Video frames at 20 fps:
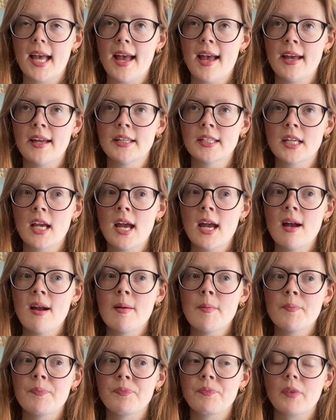And
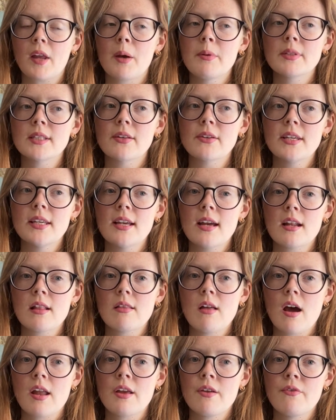I was looking at a
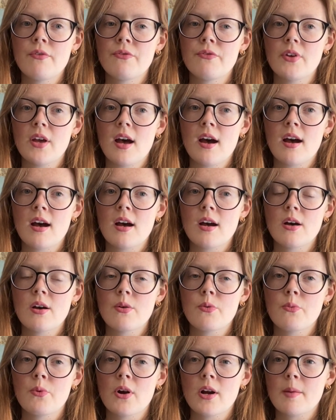lot
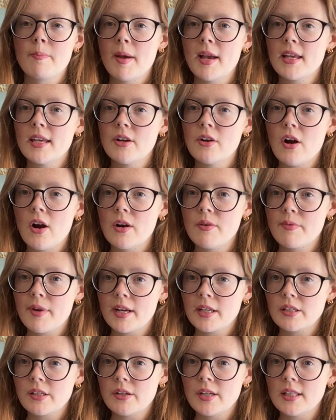of work by Gerhard
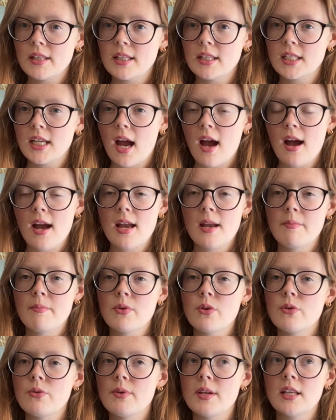Richter at the time,
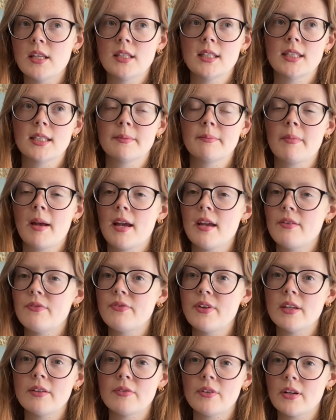who is my
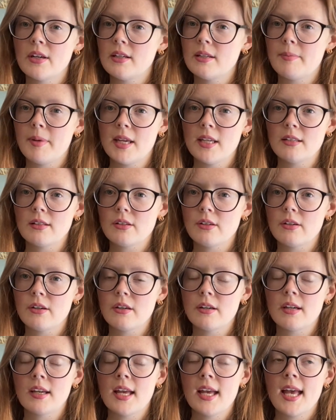favorite
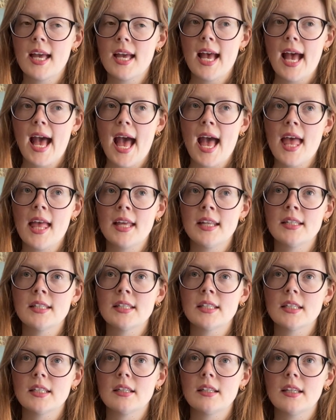painter.
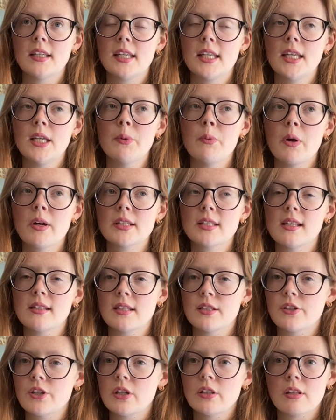And he works at
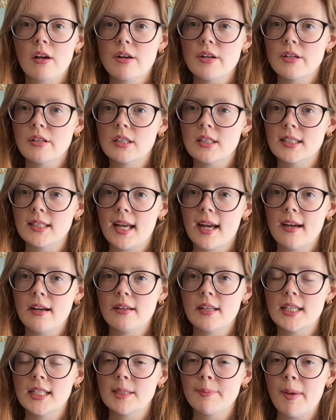such a large
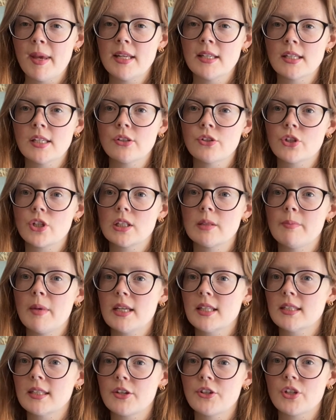scale. His paintings just
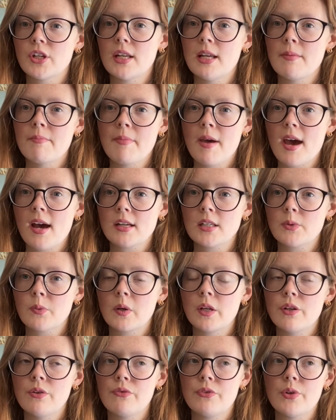make such an impact
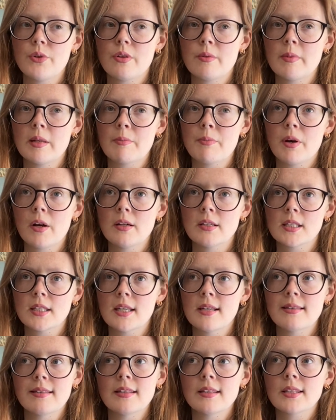when you view them in
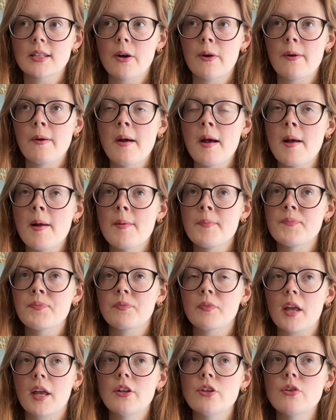person. So
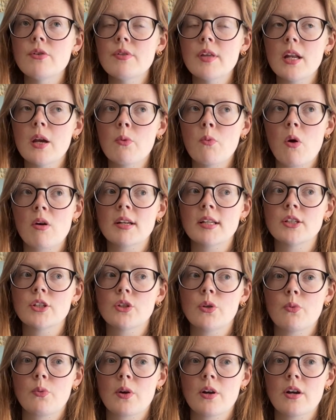I knew that I wanted
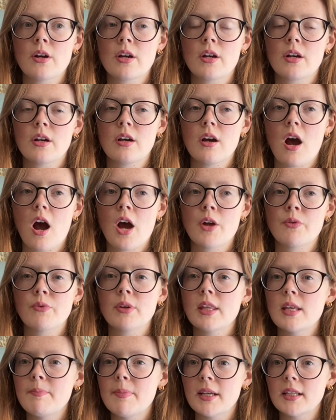to work on
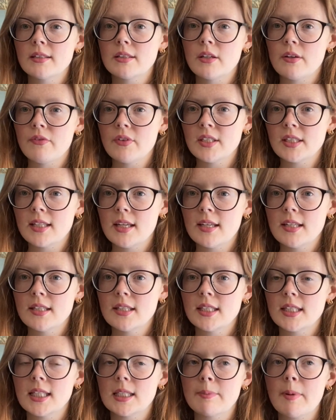really big
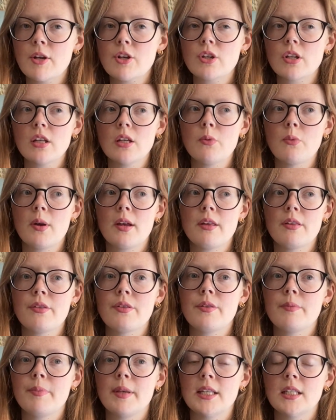surfaces, especially with
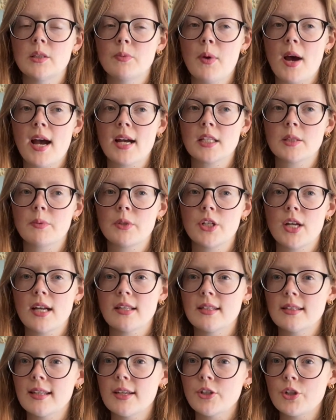beeswax, which
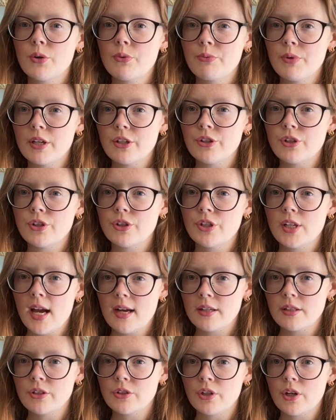has such a rich
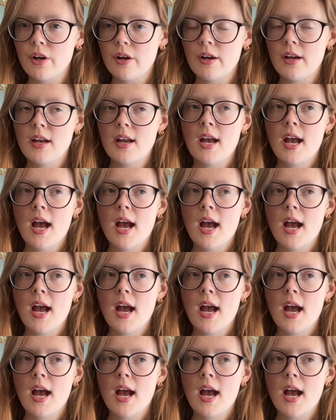texture.